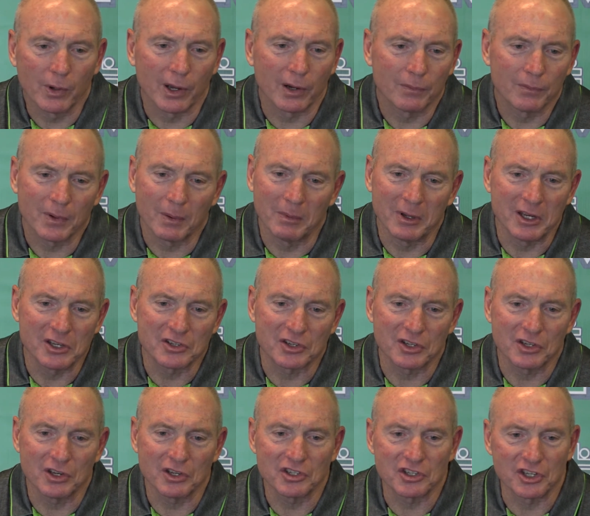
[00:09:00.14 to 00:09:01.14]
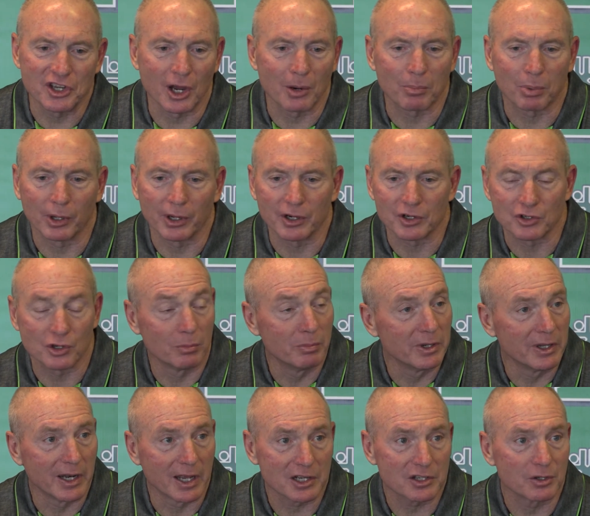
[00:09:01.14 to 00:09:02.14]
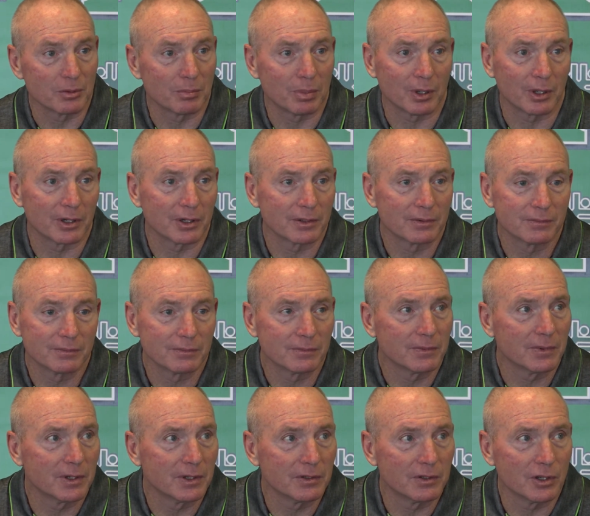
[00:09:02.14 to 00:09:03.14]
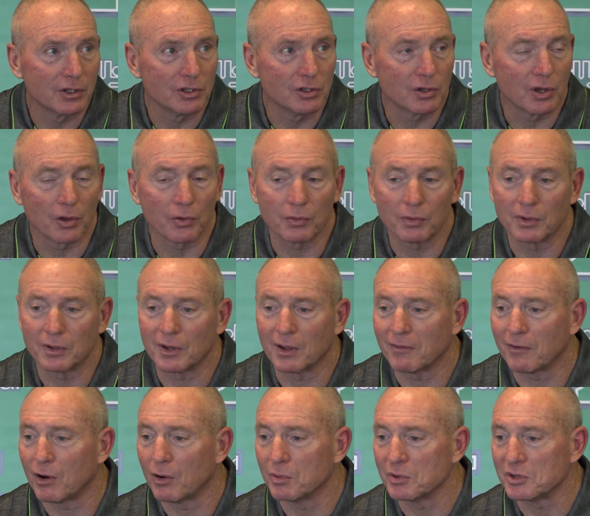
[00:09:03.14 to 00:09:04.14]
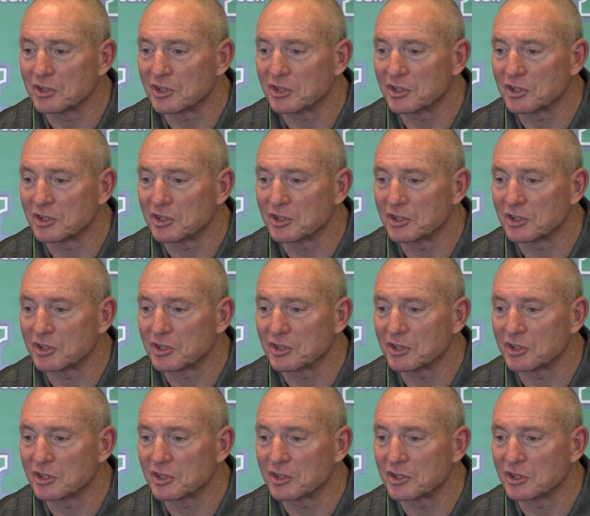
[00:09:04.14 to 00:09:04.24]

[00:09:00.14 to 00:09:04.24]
Well, I mean, he's, he's a young player. He's going to be an excellent player, and uh, you go. And I've always